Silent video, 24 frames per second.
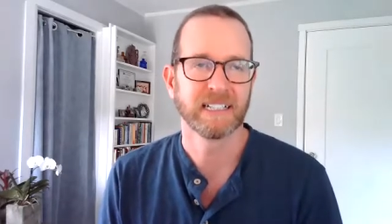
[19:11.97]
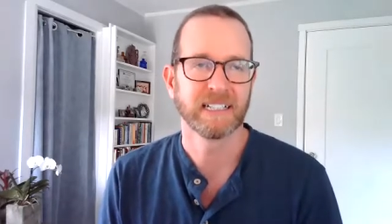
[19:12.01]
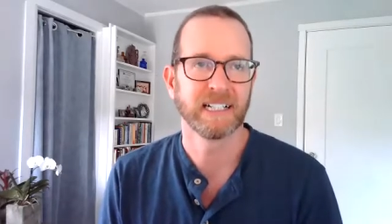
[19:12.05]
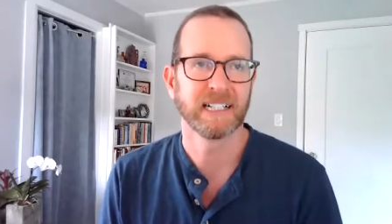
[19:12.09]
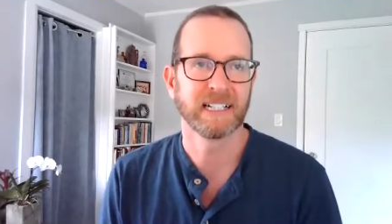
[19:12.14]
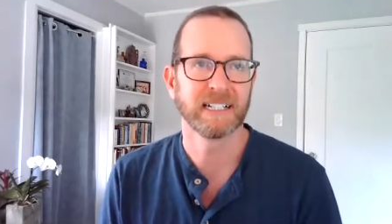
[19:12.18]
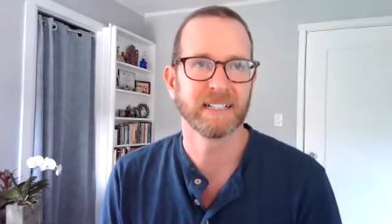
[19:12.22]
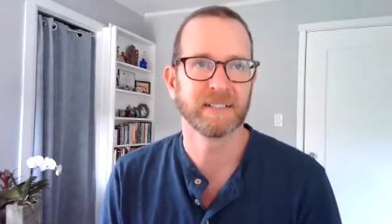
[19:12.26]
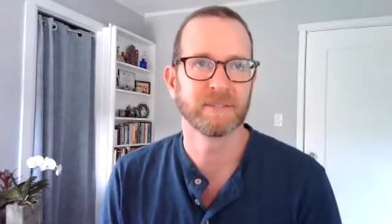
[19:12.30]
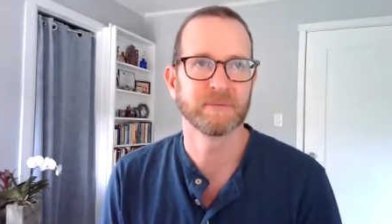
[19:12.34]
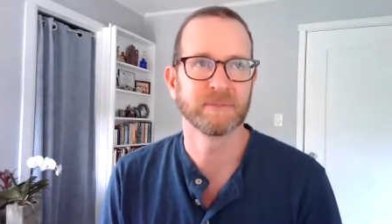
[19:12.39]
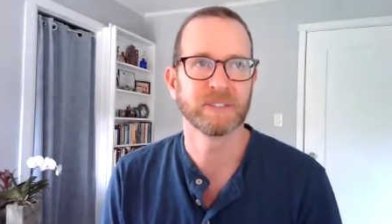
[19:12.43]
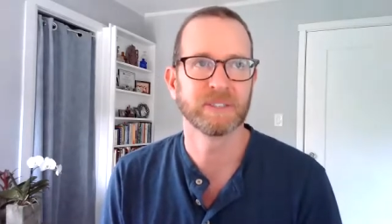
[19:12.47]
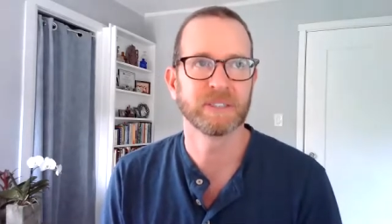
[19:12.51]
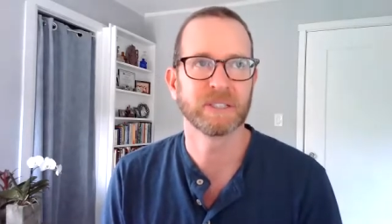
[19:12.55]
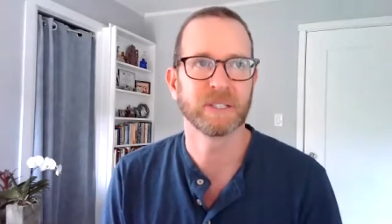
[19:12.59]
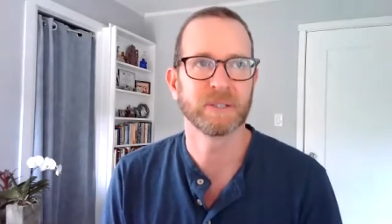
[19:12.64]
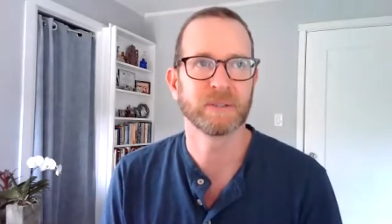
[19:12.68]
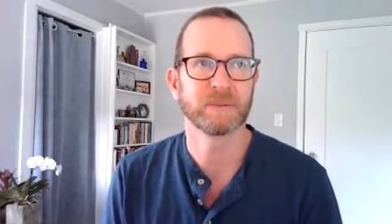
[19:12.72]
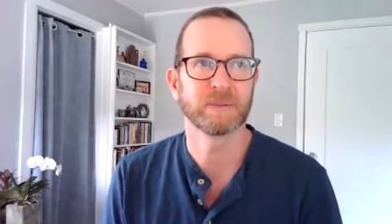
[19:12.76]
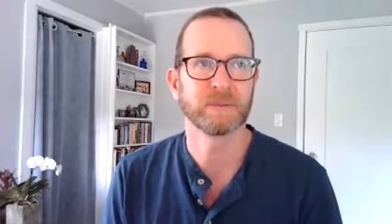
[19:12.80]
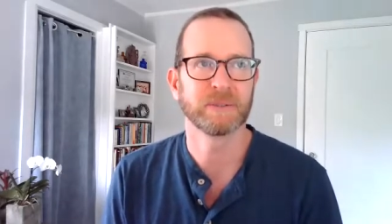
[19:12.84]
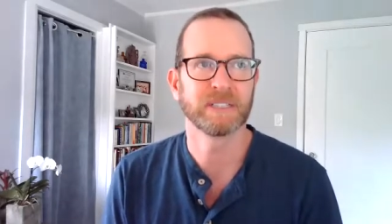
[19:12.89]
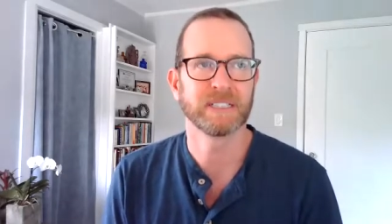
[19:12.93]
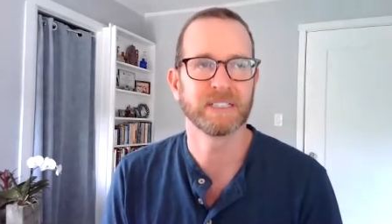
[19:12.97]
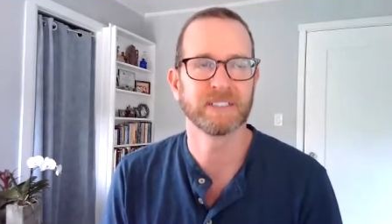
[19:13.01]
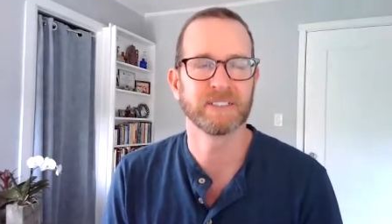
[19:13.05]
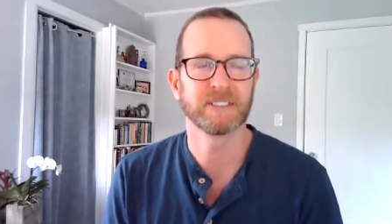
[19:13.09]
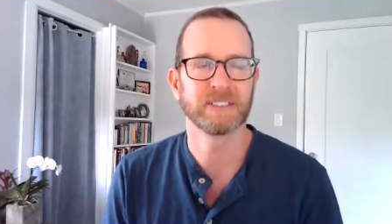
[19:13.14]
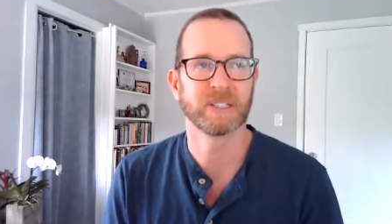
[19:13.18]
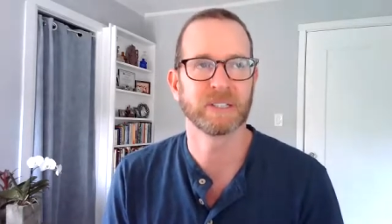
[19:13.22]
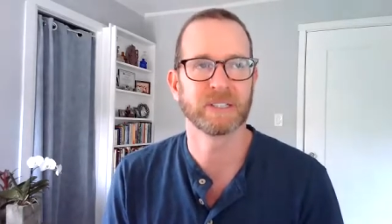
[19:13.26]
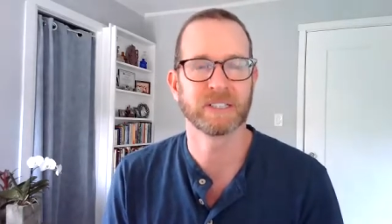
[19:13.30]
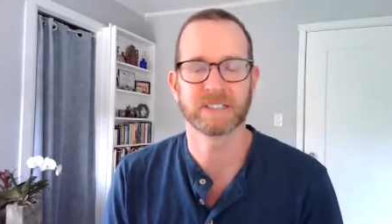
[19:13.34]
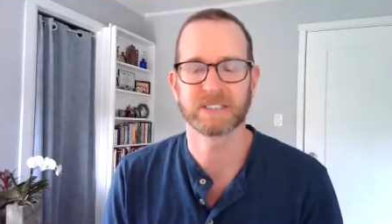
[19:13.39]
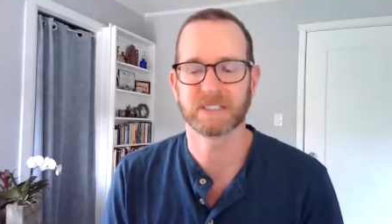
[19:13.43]
In
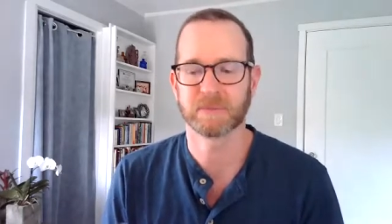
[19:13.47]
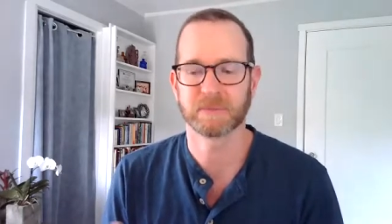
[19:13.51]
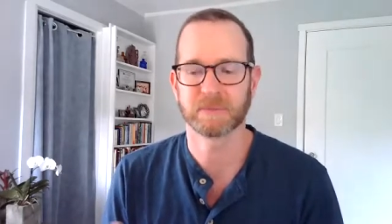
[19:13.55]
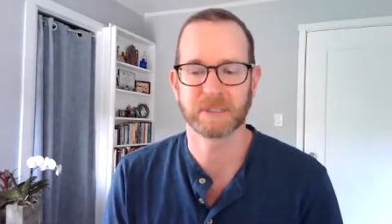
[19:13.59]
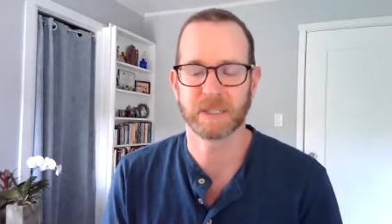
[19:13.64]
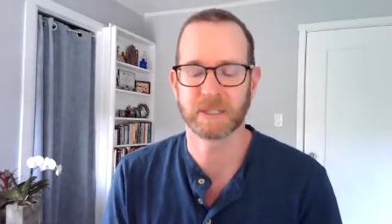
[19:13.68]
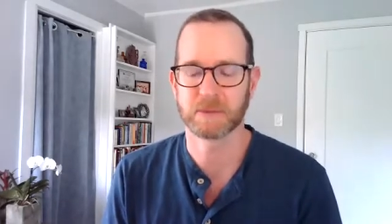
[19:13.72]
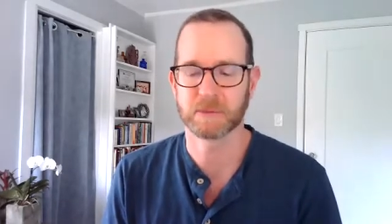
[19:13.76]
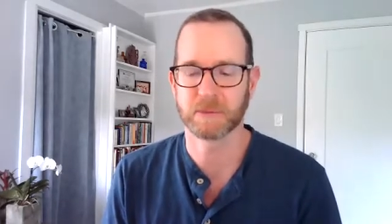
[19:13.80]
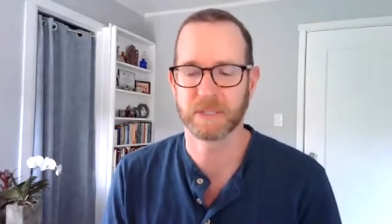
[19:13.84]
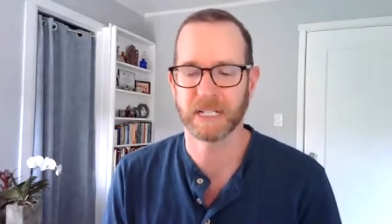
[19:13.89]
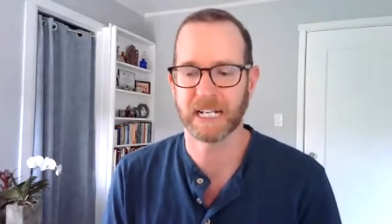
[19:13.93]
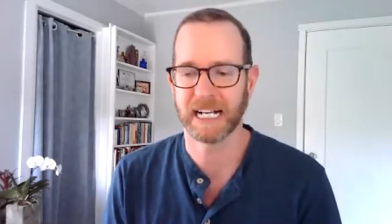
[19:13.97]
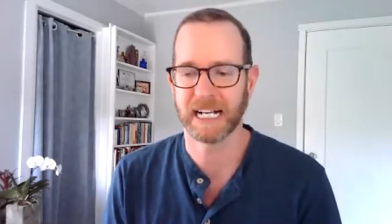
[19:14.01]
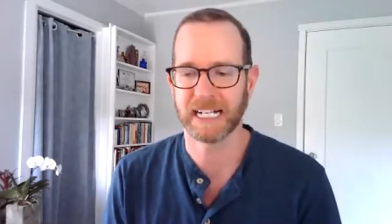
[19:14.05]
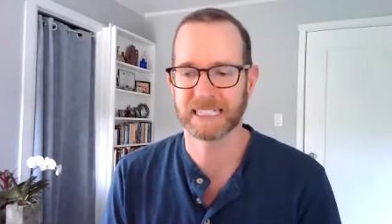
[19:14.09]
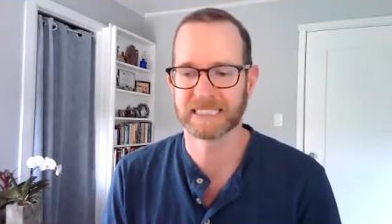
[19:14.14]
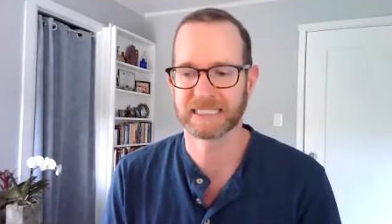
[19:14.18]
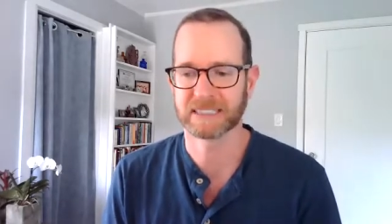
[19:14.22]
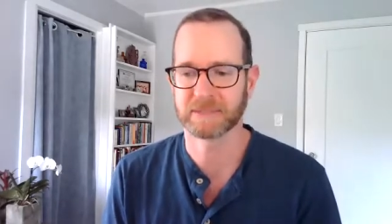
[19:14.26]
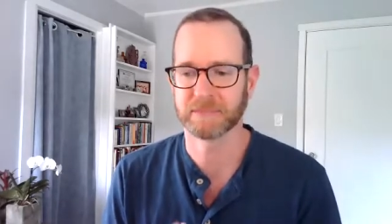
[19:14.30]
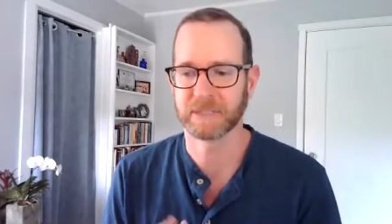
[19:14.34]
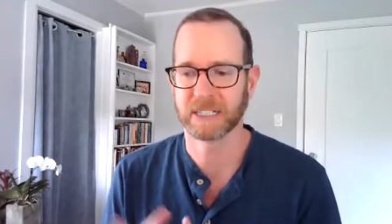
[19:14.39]
yoga, sometimes we ask